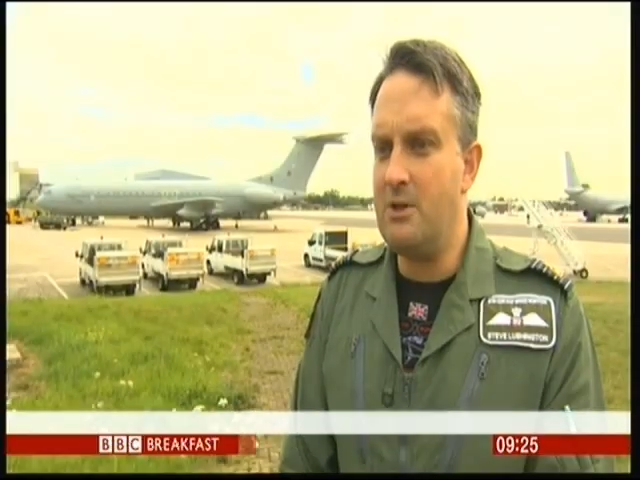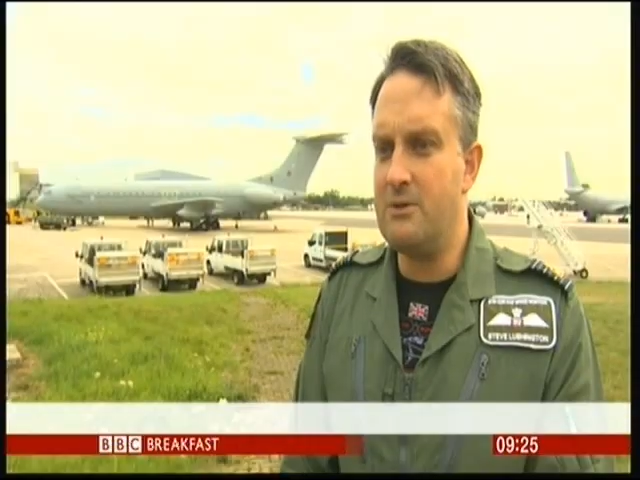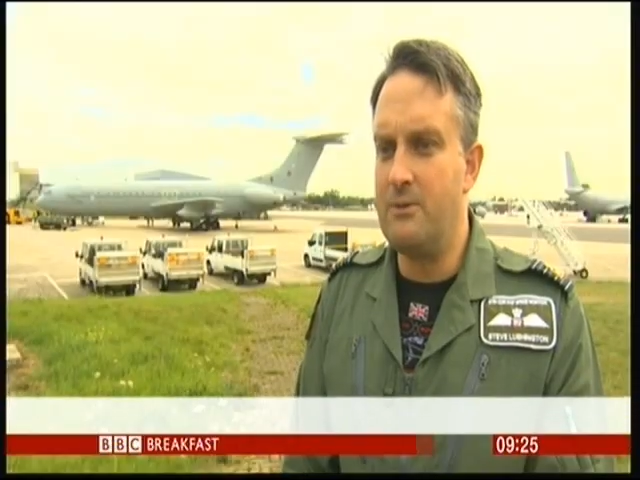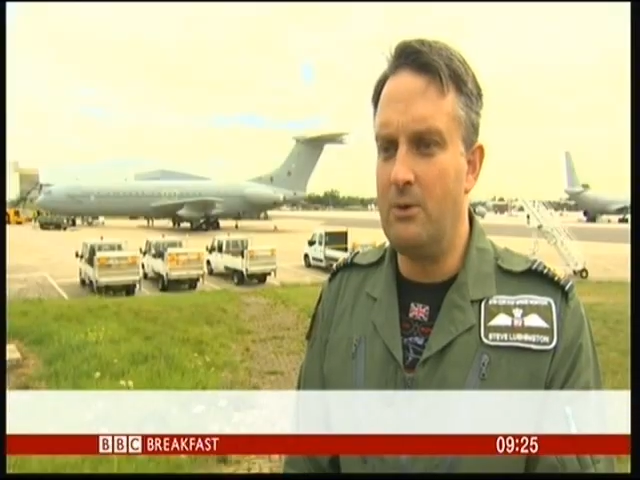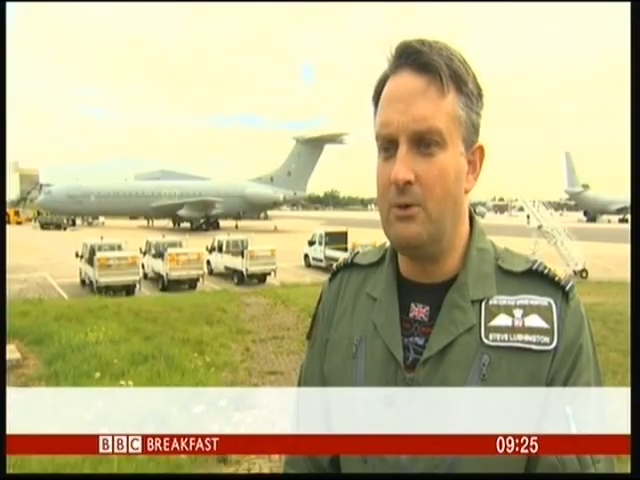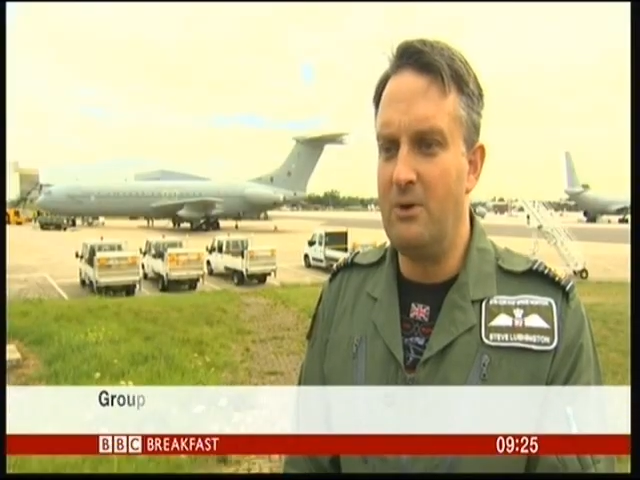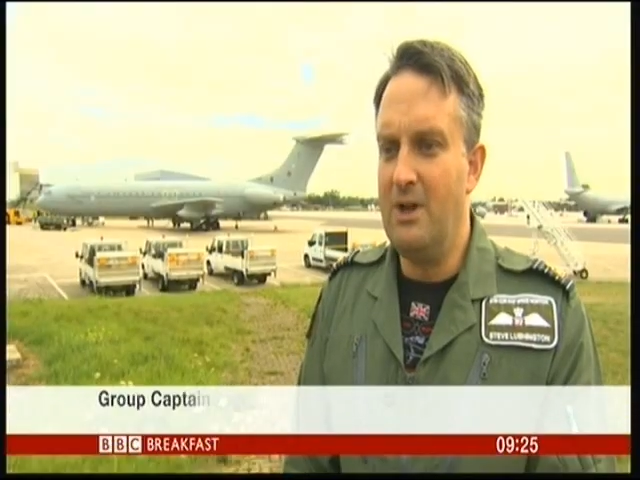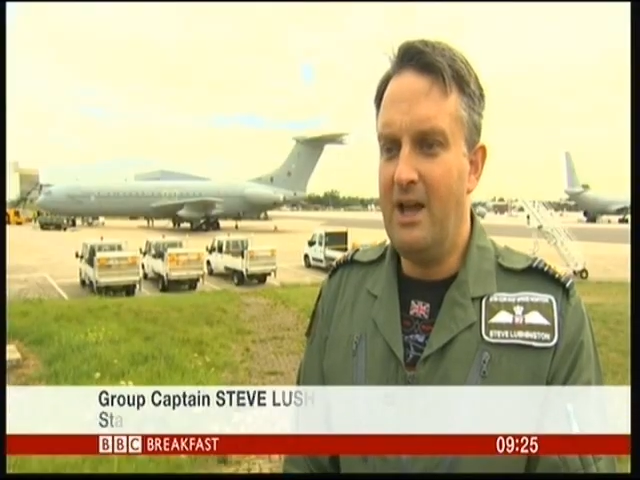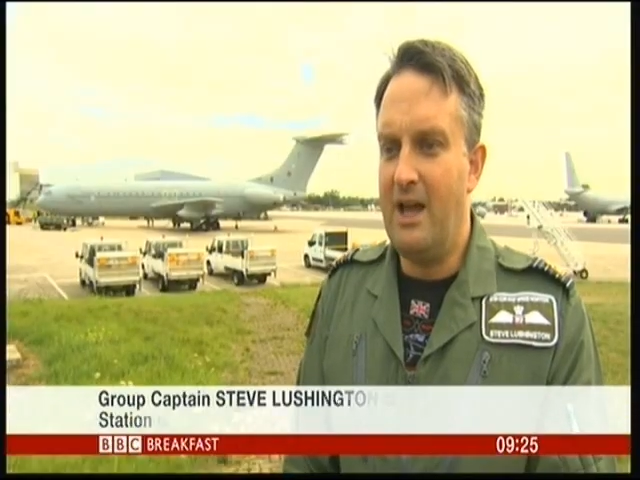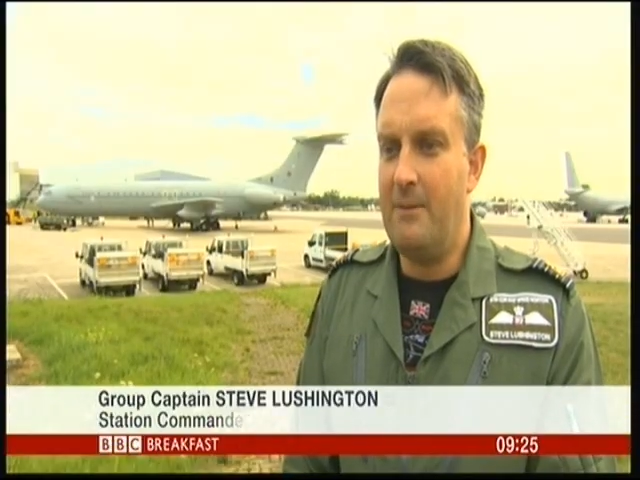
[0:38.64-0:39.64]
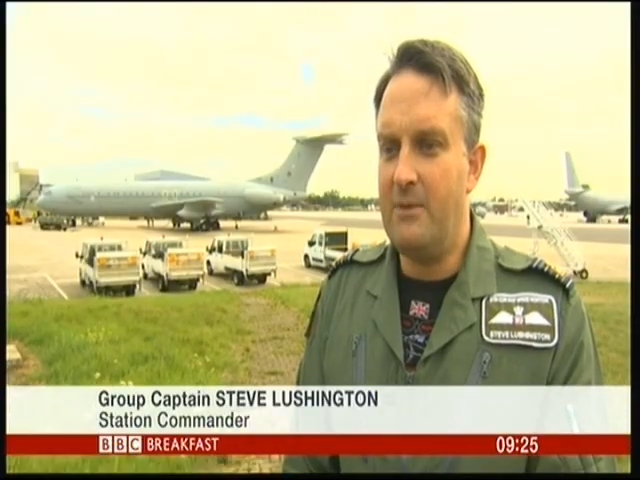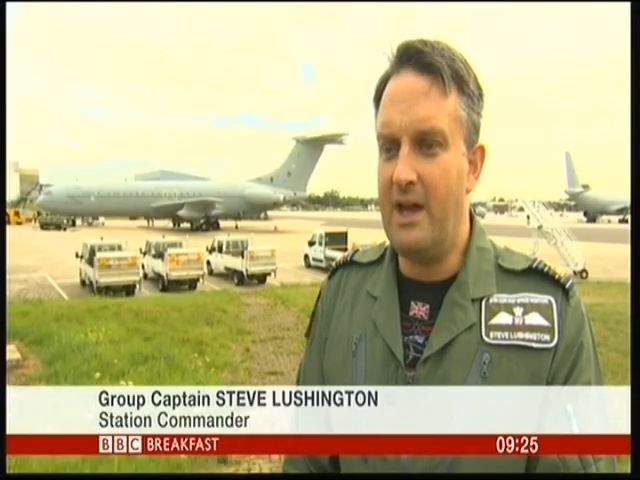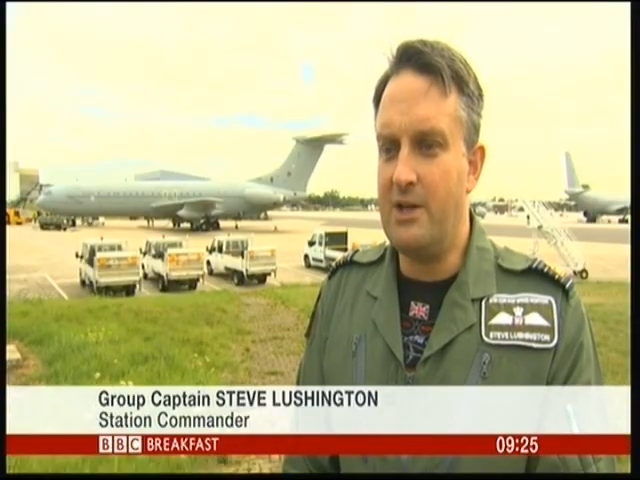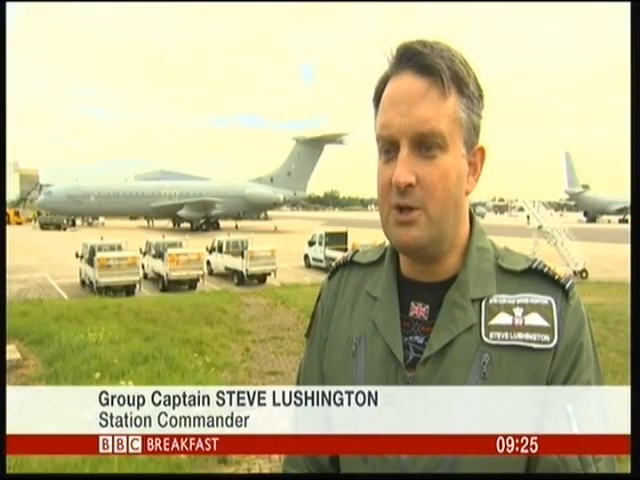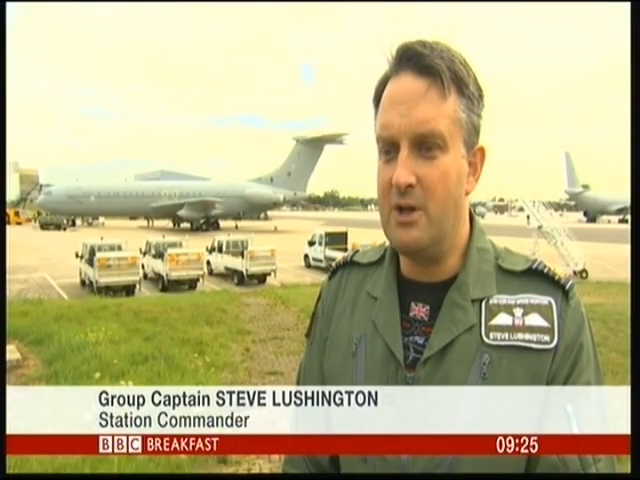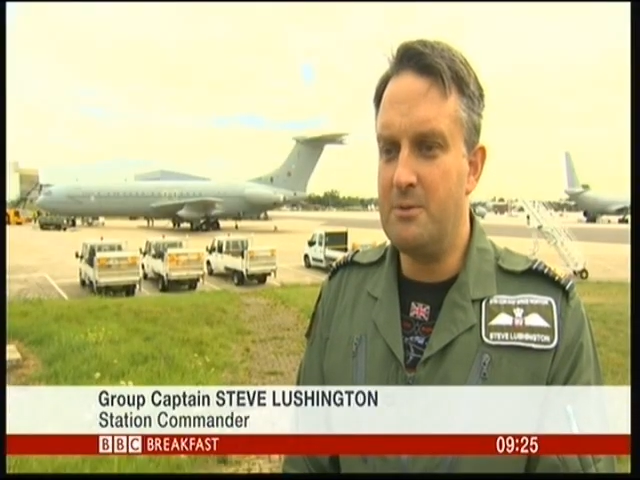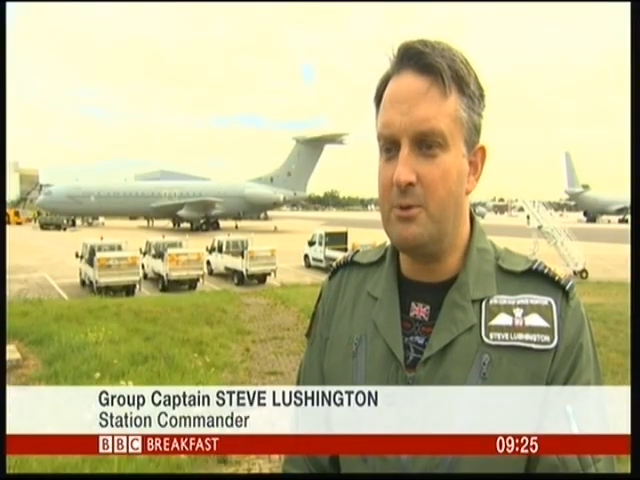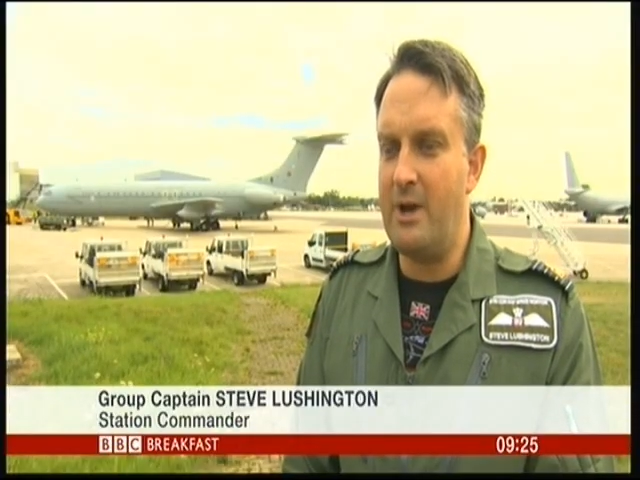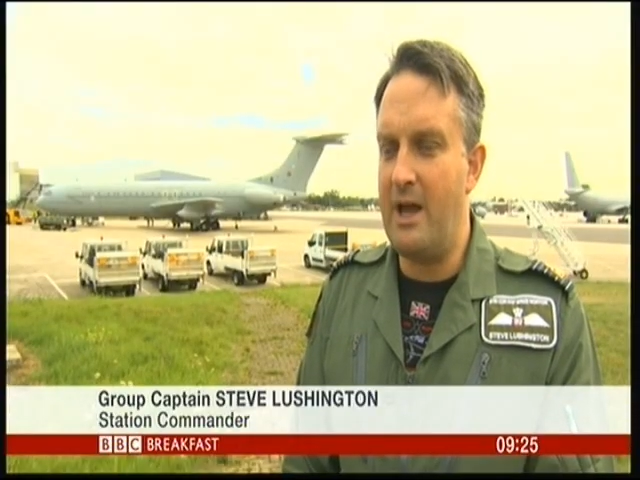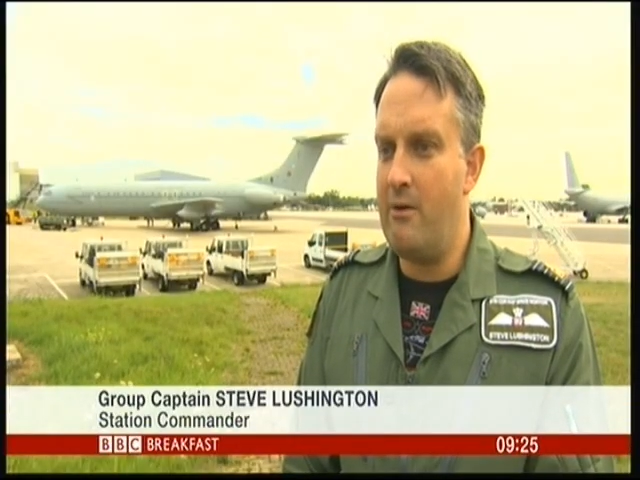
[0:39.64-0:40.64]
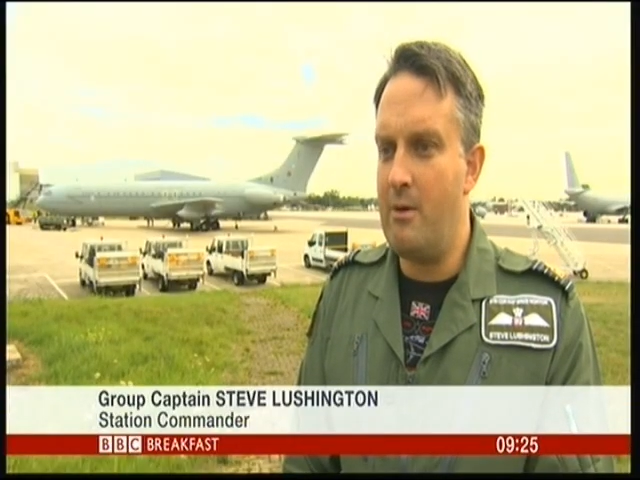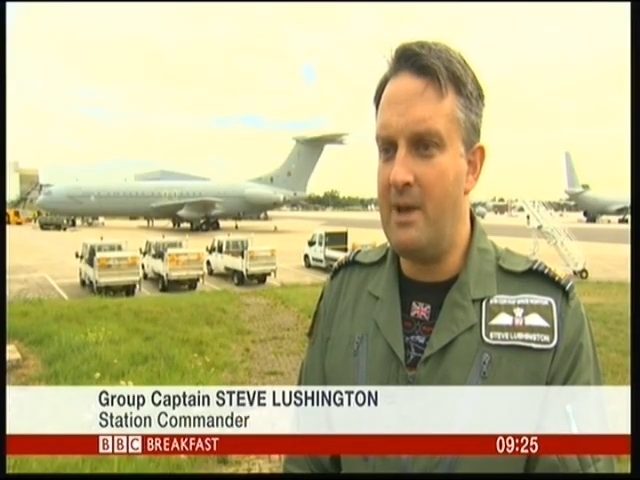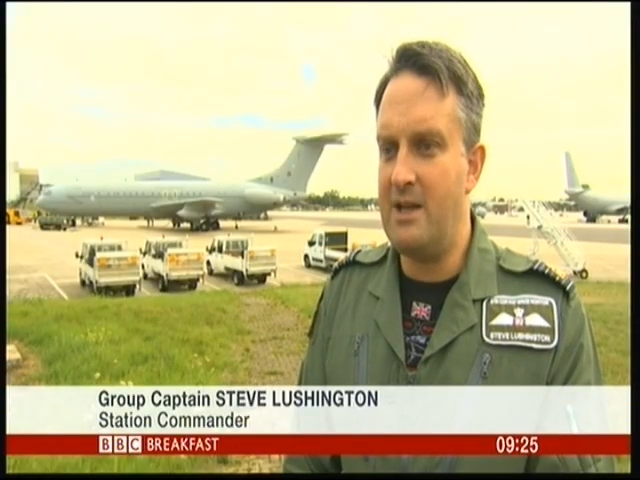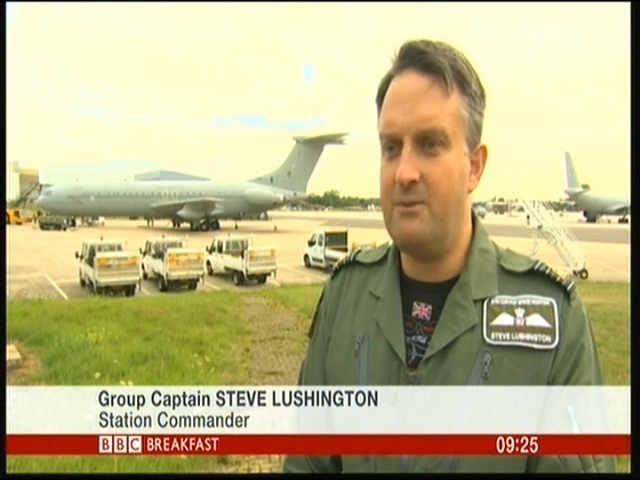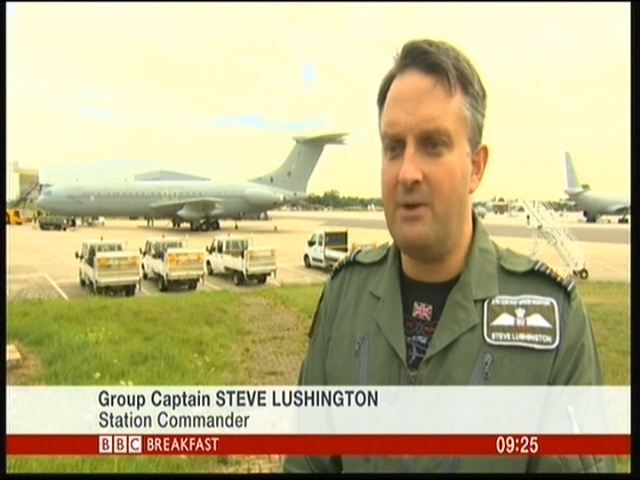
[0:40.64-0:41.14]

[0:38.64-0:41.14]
have been used for air transport, aeromed,